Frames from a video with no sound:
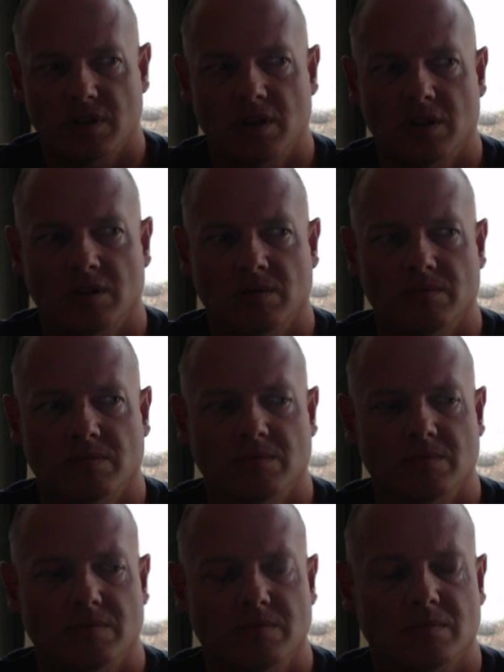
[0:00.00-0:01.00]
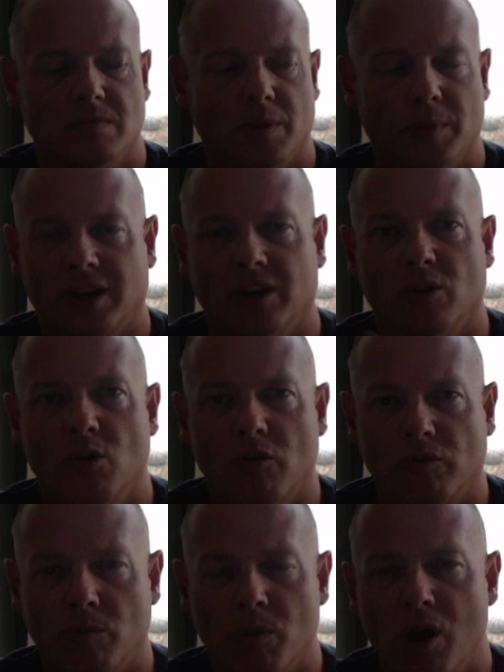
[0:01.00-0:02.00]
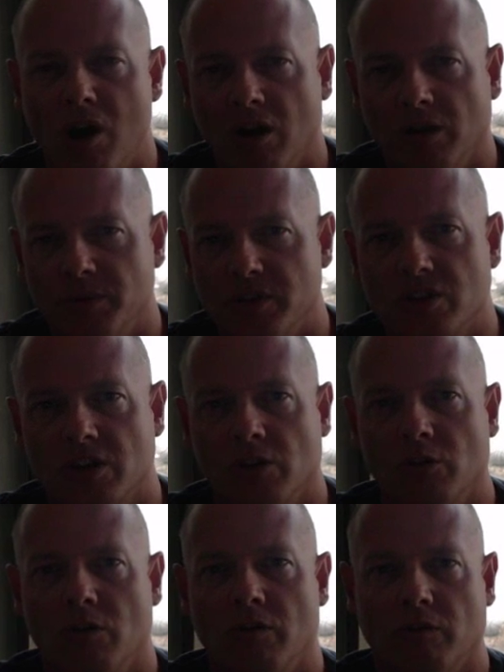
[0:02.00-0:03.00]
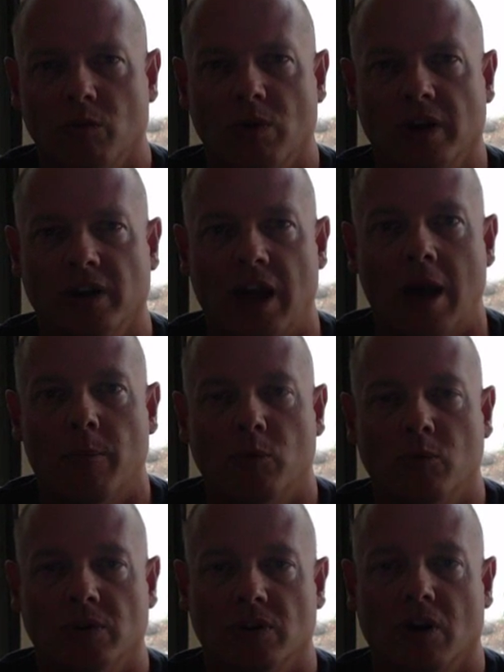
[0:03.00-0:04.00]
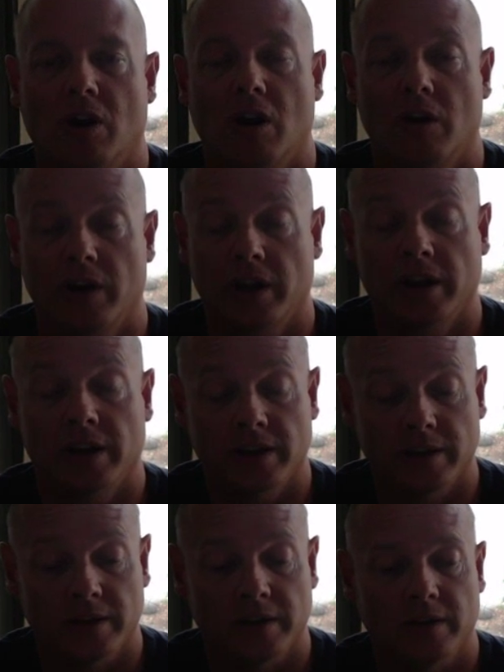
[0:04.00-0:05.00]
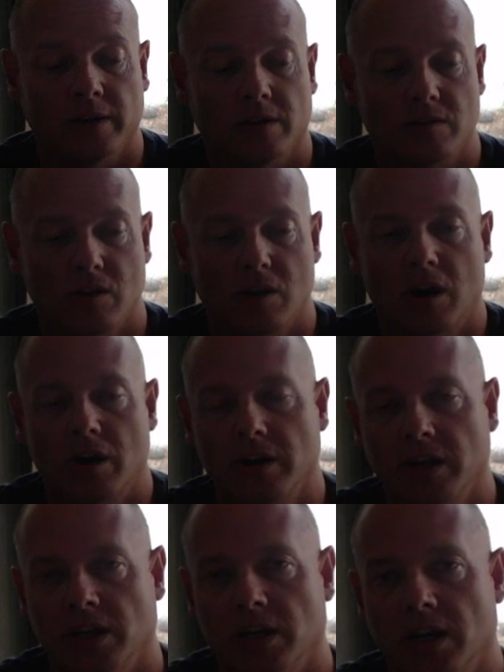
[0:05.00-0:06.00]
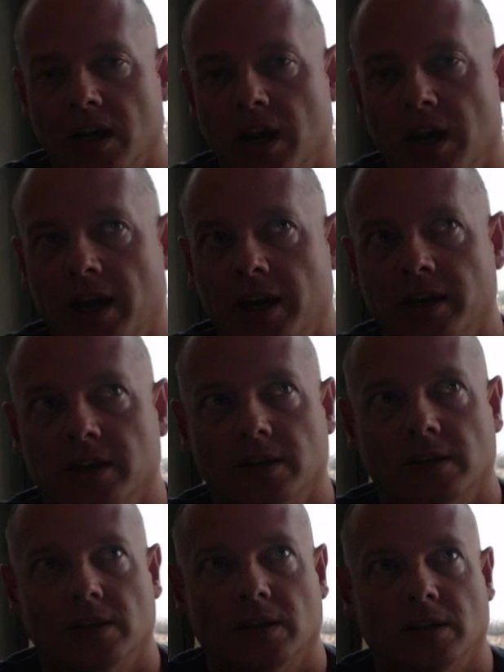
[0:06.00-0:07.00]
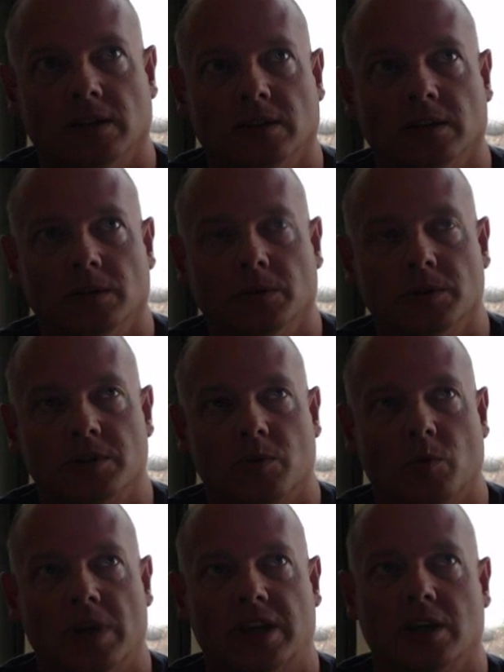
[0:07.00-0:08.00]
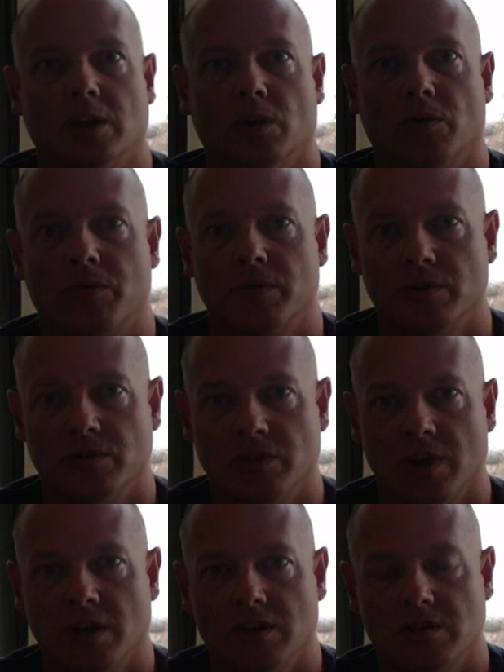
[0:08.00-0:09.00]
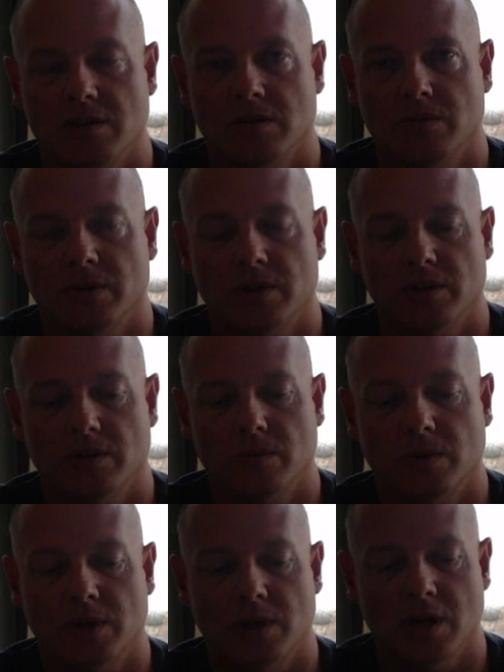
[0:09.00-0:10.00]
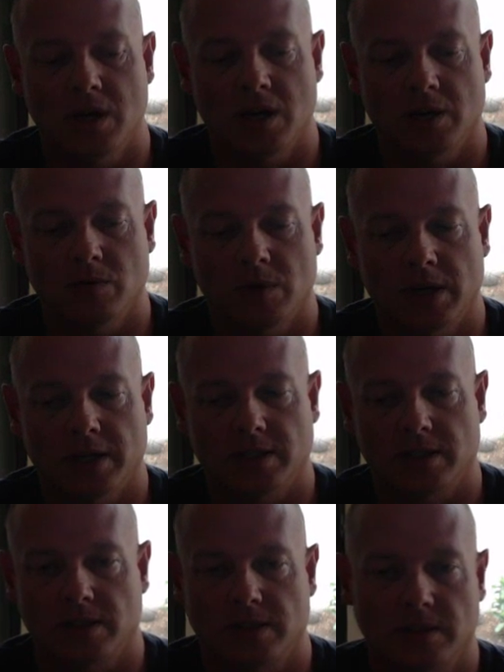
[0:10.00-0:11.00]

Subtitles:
I'm not going to go over them all. I'm just going to go over what happened with Arya. So Arya had, it was a week ago Thursday. So we're on what?